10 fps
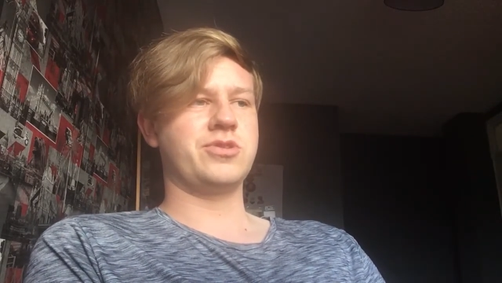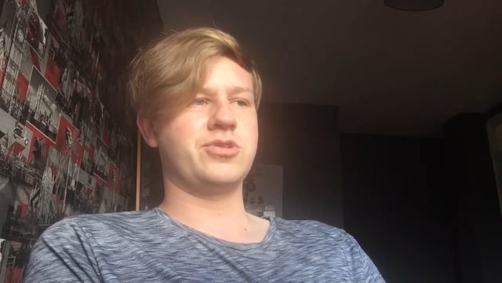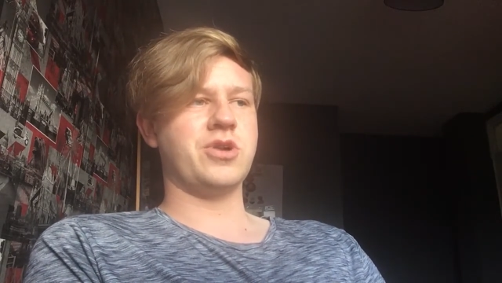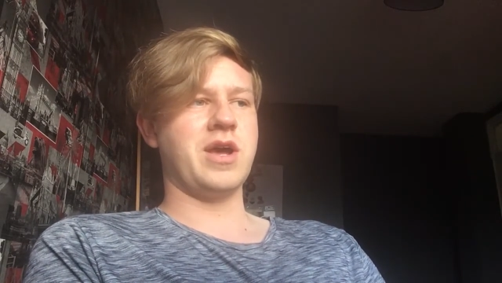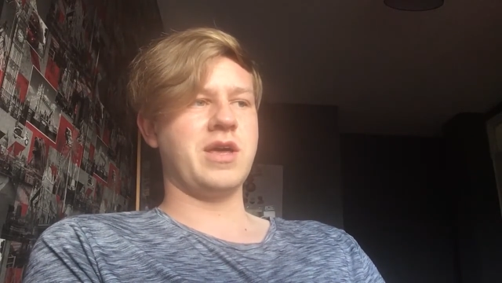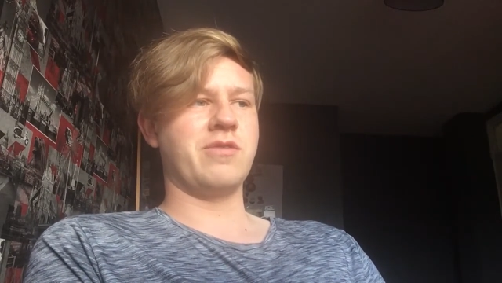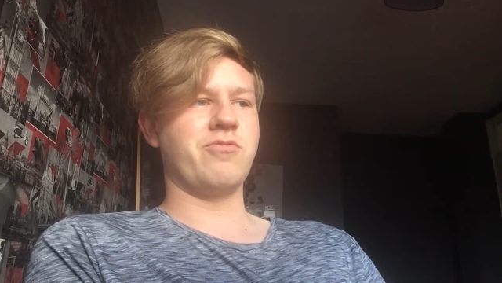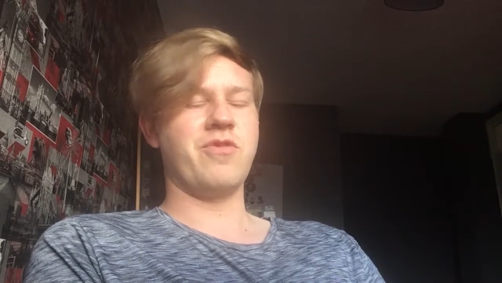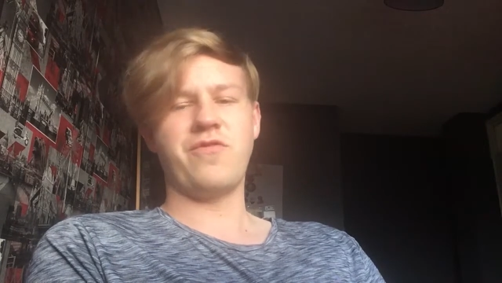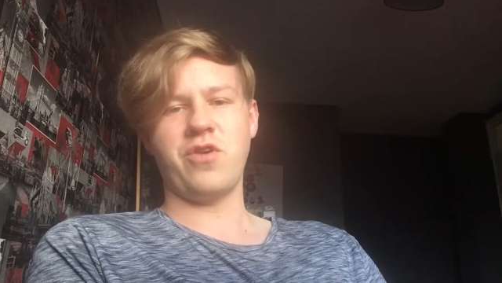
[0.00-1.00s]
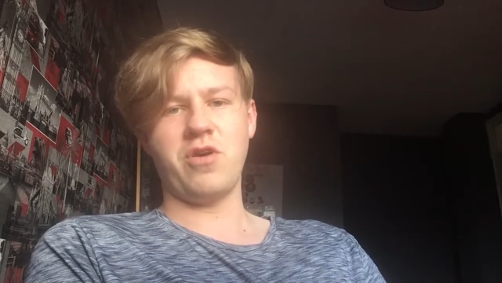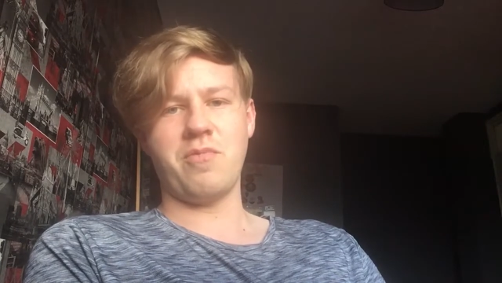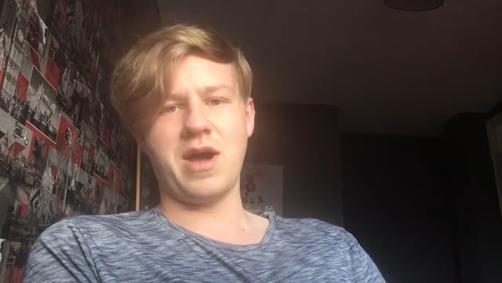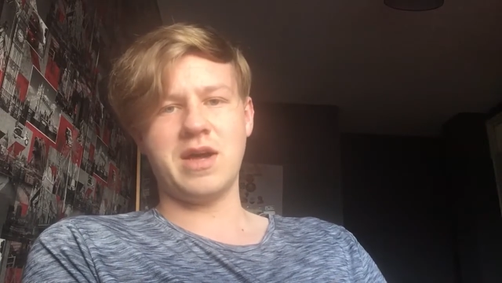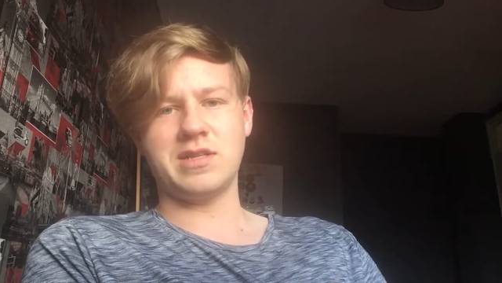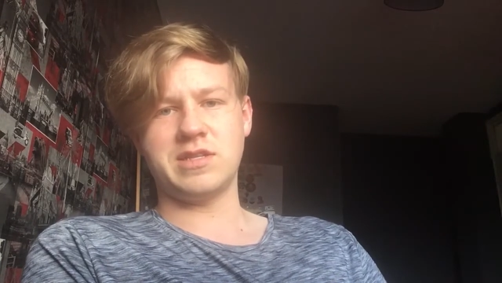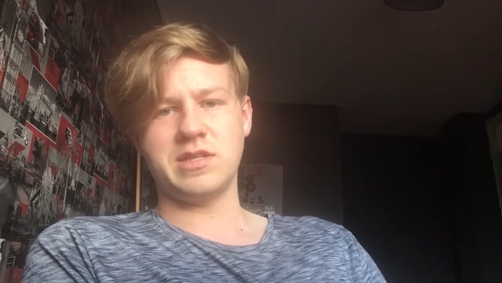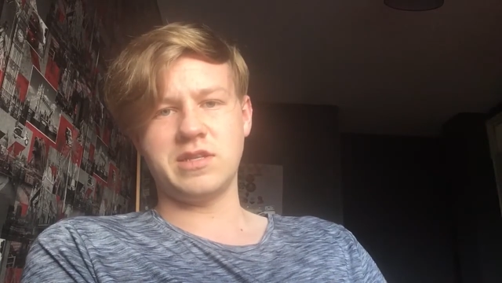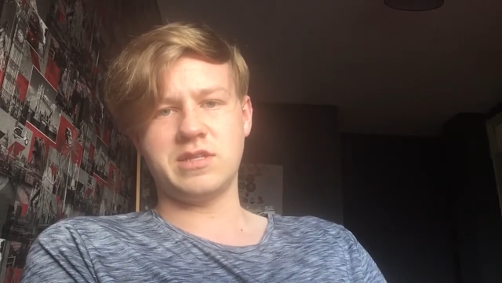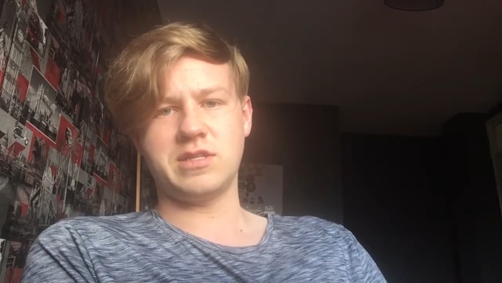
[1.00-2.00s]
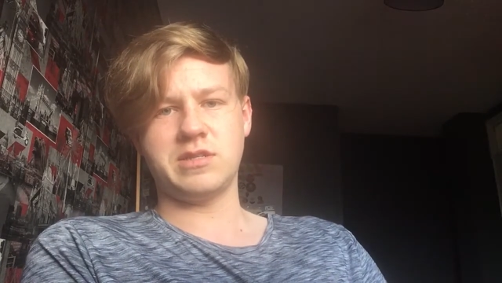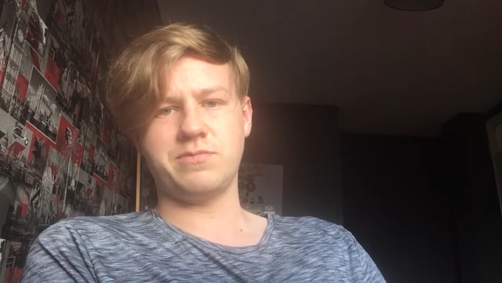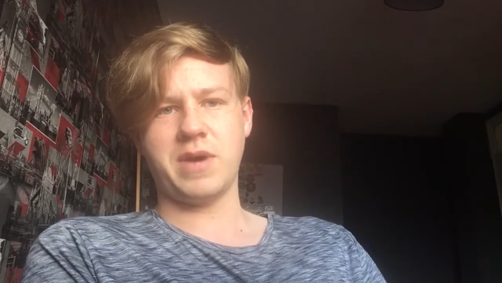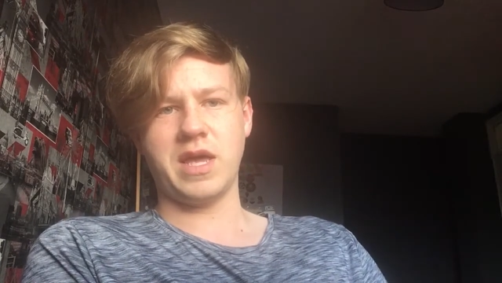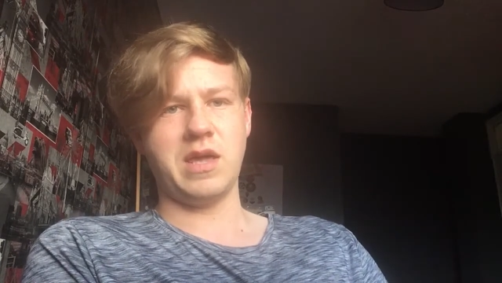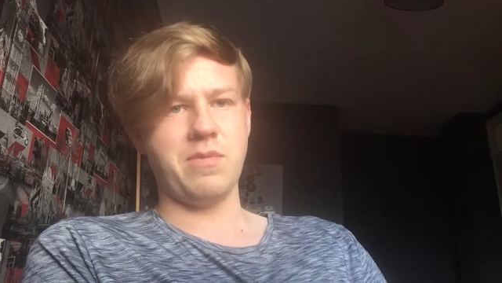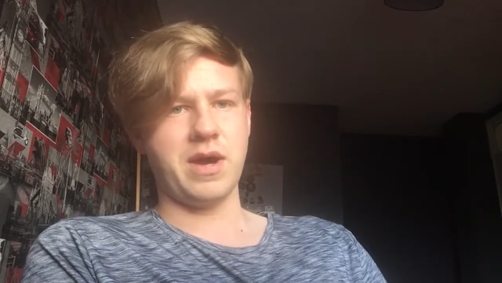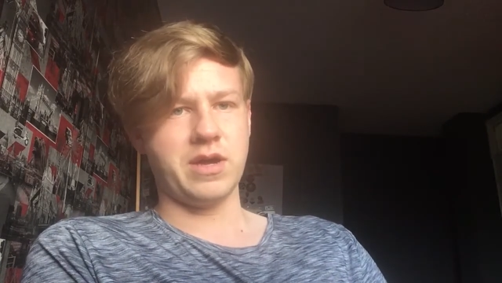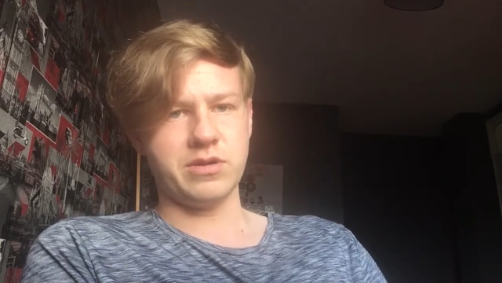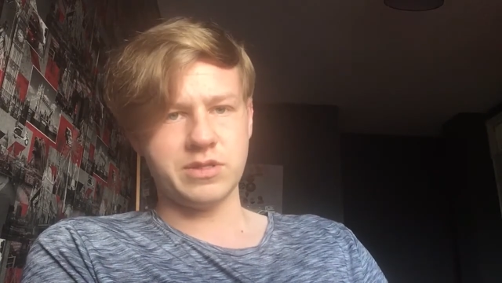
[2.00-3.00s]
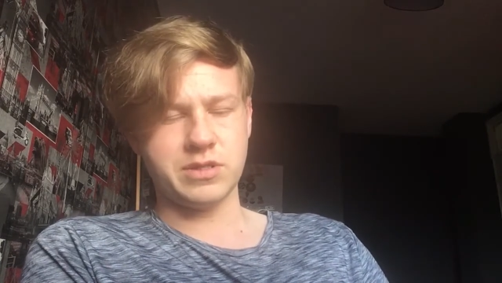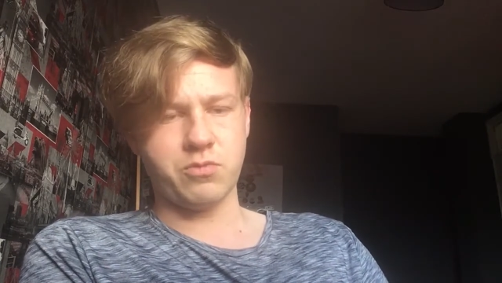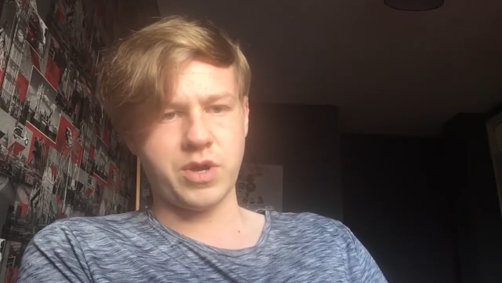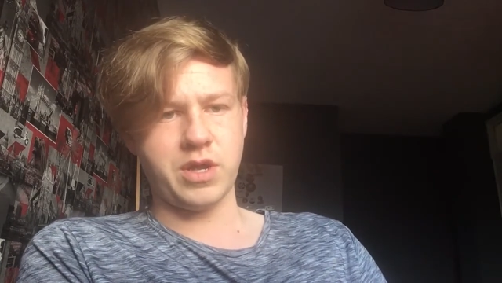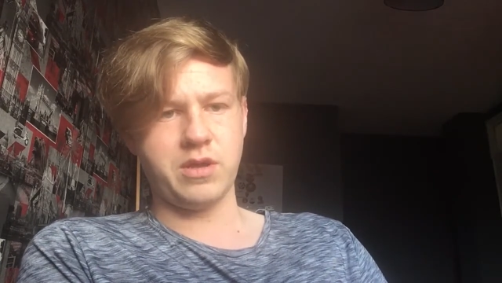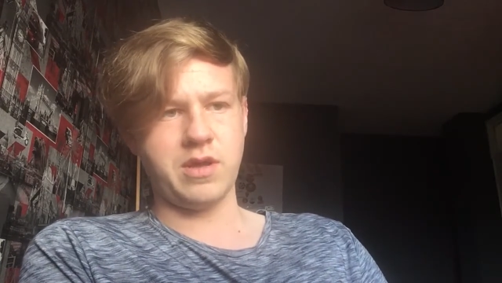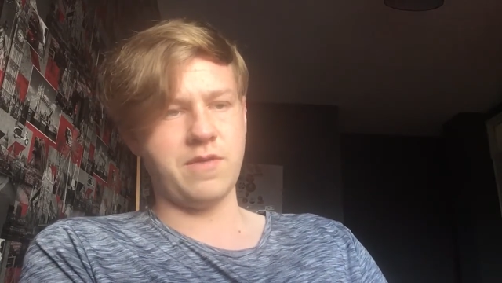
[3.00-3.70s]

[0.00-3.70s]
try and refer back to The Spiky Biker in some way,